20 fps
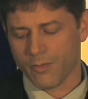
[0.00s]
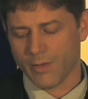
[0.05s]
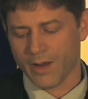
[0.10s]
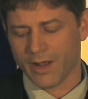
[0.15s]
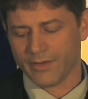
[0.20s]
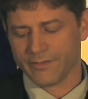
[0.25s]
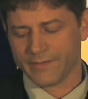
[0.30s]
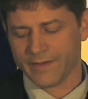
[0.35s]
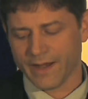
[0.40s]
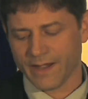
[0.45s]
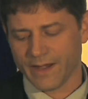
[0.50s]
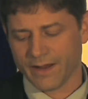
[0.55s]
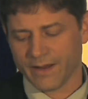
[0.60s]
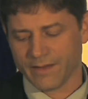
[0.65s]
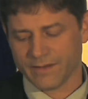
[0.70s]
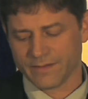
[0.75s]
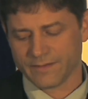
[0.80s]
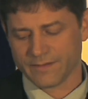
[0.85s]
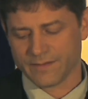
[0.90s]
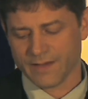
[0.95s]
well data
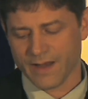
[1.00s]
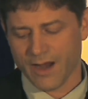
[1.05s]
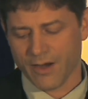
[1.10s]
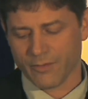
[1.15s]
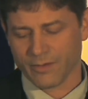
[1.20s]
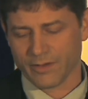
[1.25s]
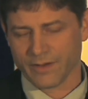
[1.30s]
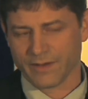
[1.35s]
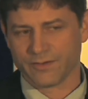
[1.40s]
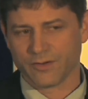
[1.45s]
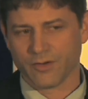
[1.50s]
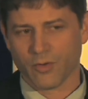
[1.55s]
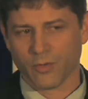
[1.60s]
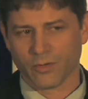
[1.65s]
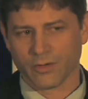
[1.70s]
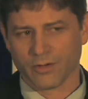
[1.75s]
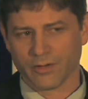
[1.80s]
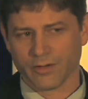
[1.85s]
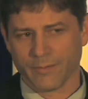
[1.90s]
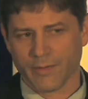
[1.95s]
that's now released
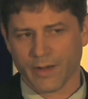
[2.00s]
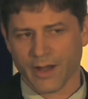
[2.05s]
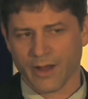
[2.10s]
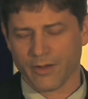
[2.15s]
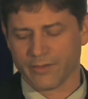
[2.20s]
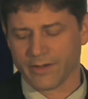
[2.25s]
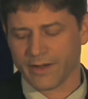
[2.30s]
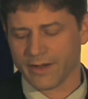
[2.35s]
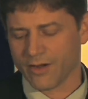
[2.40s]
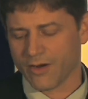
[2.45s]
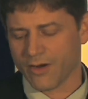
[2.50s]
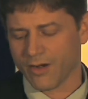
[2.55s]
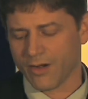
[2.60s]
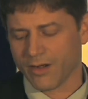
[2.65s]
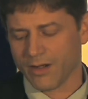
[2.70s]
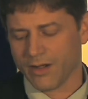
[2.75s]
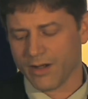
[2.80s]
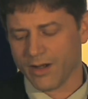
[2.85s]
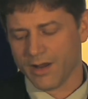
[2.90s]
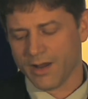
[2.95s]
quarterly by
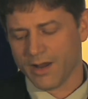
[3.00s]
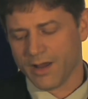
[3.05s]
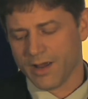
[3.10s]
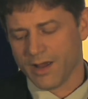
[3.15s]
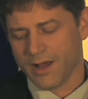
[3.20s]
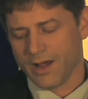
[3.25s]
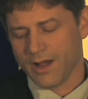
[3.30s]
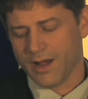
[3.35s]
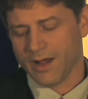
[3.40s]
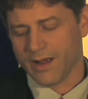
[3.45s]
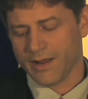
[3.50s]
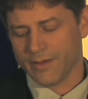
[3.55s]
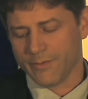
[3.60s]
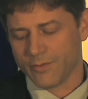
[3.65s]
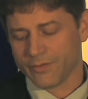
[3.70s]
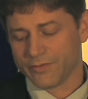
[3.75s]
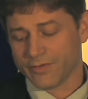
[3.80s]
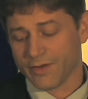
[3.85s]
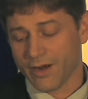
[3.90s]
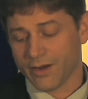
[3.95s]
ODNR. Then
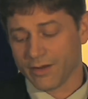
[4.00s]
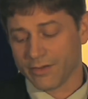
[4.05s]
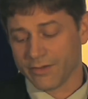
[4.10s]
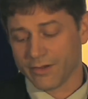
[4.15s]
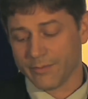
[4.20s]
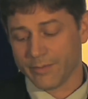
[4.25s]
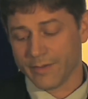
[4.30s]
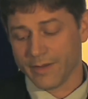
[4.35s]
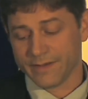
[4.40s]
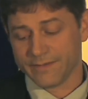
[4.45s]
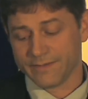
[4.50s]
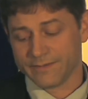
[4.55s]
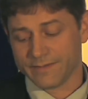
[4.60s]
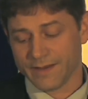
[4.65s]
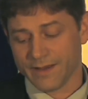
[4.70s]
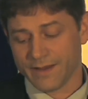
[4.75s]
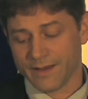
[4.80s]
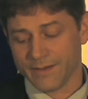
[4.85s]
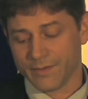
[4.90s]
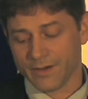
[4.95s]
we'll talk a little bit,
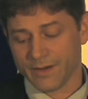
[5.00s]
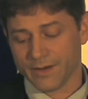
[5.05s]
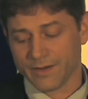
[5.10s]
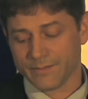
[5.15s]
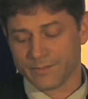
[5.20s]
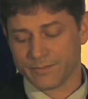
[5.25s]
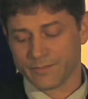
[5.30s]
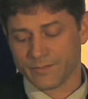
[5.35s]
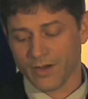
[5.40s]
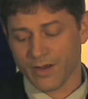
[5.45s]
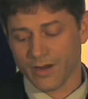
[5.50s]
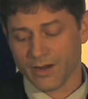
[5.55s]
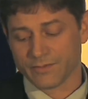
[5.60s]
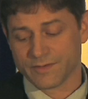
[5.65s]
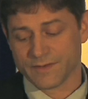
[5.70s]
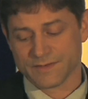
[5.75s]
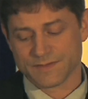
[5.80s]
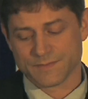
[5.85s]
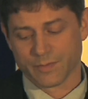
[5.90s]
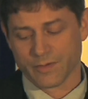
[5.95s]
I'm going to talk
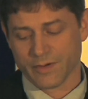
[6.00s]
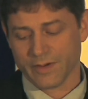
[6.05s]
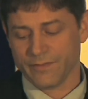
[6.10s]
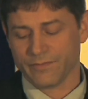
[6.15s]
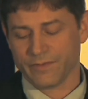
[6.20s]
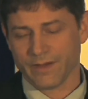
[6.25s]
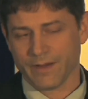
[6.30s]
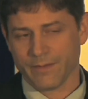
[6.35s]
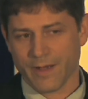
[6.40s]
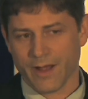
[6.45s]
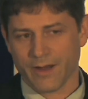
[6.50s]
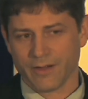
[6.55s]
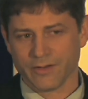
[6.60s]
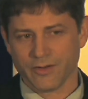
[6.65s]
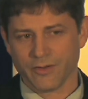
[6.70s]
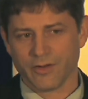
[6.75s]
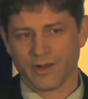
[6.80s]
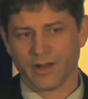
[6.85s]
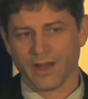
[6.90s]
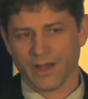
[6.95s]
just briefly about
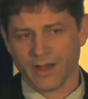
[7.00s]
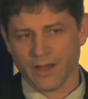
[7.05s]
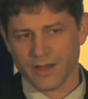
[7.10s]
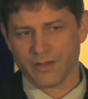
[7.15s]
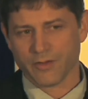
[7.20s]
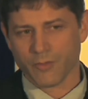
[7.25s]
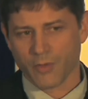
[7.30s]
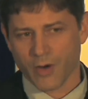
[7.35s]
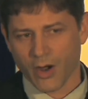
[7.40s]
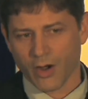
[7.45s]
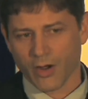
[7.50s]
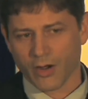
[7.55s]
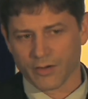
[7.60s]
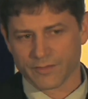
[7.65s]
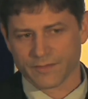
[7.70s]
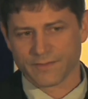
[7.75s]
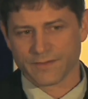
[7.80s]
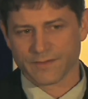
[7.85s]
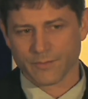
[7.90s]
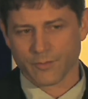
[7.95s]
Utica
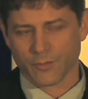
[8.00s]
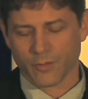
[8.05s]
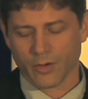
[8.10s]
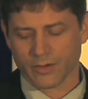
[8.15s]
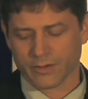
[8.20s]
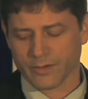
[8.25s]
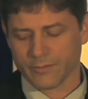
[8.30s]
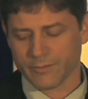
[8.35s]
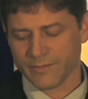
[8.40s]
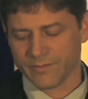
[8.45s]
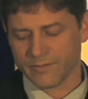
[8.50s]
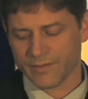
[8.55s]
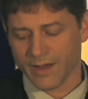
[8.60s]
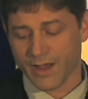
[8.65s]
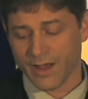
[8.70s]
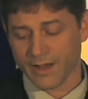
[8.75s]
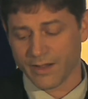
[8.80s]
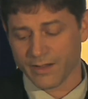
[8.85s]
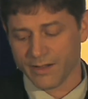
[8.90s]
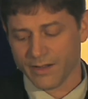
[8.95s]
EURs and some work that we've
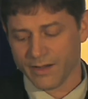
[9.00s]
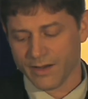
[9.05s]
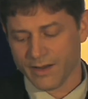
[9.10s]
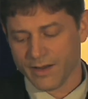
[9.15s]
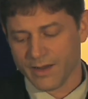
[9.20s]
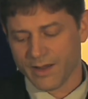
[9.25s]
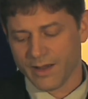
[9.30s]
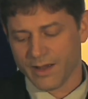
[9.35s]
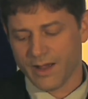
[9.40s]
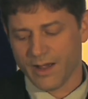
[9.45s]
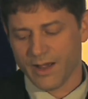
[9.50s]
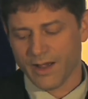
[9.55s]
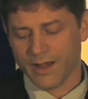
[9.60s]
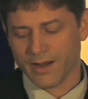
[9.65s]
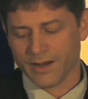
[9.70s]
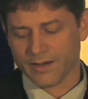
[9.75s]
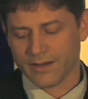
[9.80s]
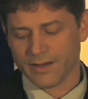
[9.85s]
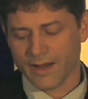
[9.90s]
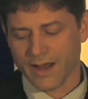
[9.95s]
done
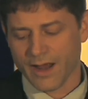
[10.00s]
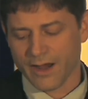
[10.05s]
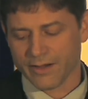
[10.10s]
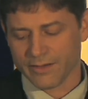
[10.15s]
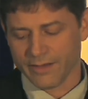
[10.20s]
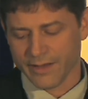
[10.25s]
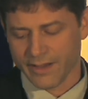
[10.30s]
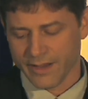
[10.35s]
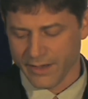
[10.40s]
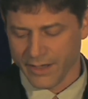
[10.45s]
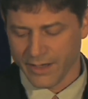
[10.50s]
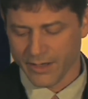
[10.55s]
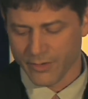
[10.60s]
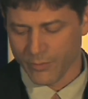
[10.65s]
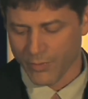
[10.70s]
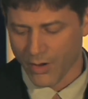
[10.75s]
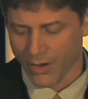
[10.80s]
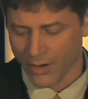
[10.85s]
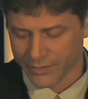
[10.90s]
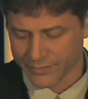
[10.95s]
calculating
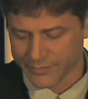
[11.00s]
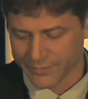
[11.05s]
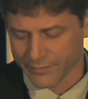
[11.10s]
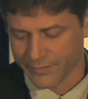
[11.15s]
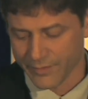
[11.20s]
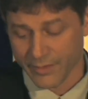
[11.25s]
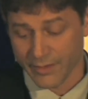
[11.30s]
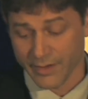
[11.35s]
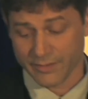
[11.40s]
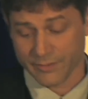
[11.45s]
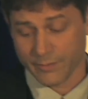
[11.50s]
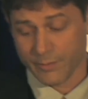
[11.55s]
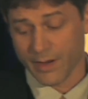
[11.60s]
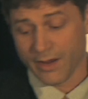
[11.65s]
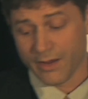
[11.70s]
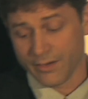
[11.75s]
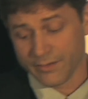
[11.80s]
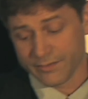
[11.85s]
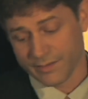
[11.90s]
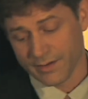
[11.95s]
EURs for various
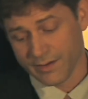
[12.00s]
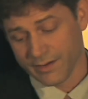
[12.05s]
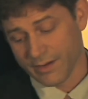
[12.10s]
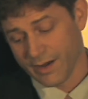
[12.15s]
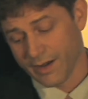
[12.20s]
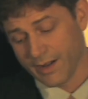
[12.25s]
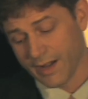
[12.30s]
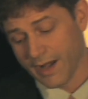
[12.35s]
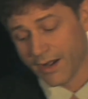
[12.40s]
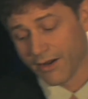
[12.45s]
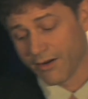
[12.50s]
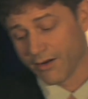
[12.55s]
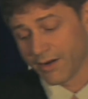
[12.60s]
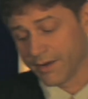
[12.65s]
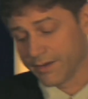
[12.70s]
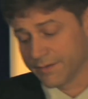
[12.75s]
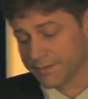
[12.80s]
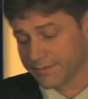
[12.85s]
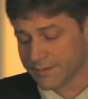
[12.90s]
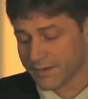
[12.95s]
wells and
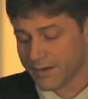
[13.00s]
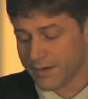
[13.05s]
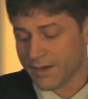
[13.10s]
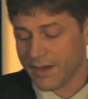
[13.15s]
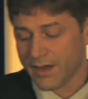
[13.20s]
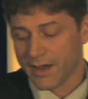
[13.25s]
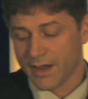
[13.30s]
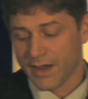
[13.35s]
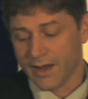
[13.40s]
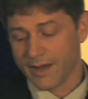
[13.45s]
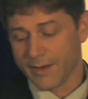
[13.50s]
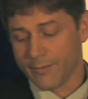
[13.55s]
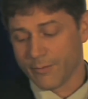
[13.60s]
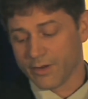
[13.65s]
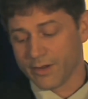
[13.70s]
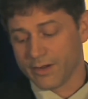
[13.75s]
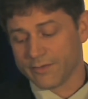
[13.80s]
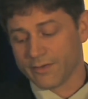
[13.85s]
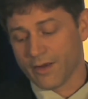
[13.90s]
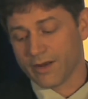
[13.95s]
areas. And then we're
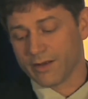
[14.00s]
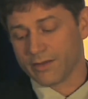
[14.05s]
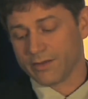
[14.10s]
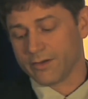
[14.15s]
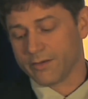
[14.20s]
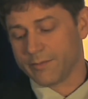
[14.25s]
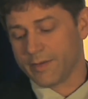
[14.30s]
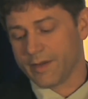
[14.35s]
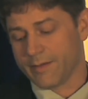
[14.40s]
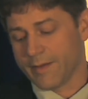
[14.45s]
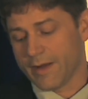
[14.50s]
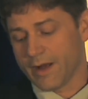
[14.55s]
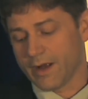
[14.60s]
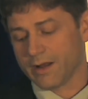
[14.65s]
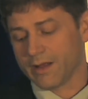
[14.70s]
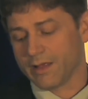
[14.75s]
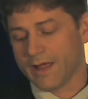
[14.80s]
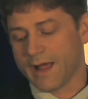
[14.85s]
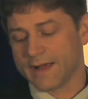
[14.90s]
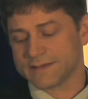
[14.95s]
going to talk a little bit
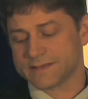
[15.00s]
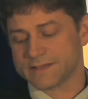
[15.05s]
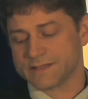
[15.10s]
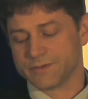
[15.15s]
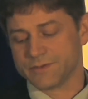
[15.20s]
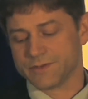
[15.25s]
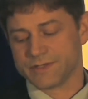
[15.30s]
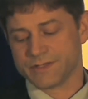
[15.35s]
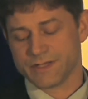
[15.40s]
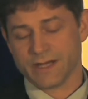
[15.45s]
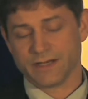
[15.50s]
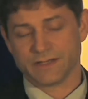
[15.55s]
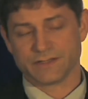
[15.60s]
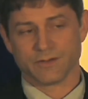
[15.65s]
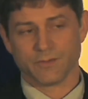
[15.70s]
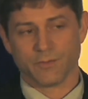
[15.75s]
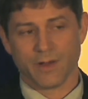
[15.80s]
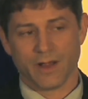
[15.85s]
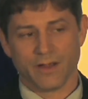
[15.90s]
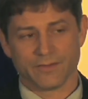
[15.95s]
about Class 2
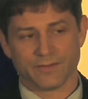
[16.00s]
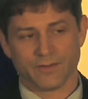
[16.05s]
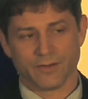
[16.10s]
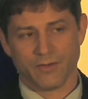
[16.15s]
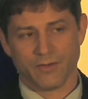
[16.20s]
injection wells in